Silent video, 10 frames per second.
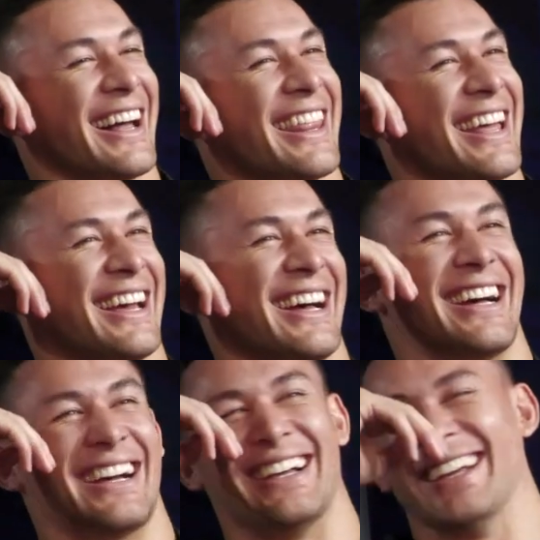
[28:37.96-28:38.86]
tell us.
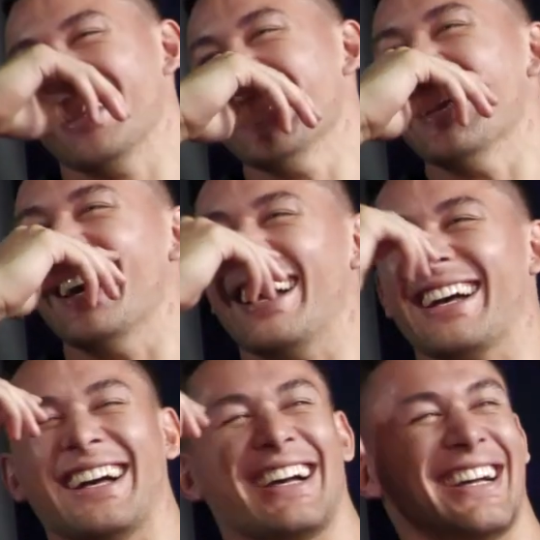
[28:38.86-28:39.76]
Uh, tell
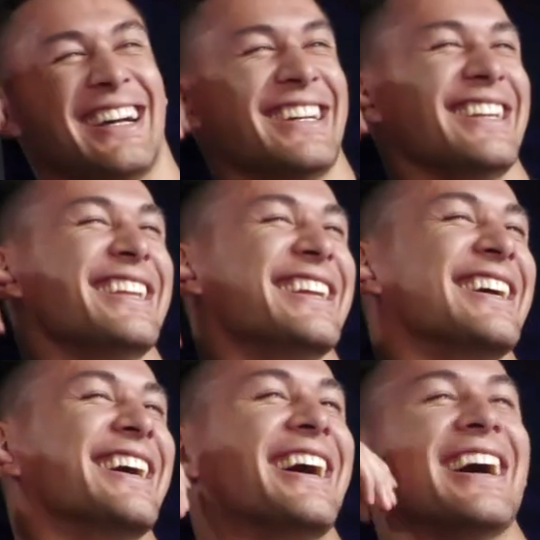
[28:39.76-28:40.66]

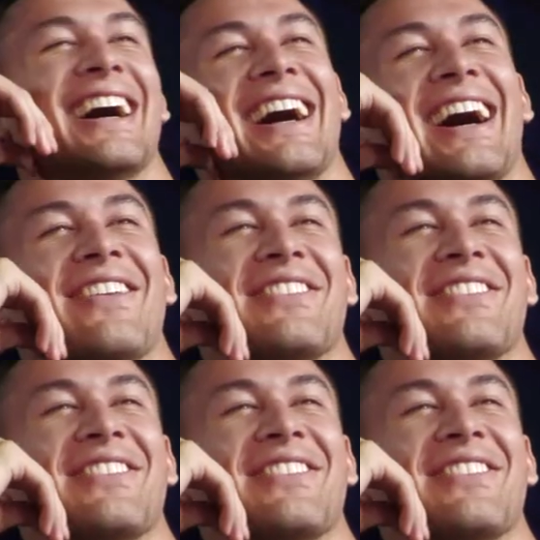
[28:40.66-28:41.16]
us.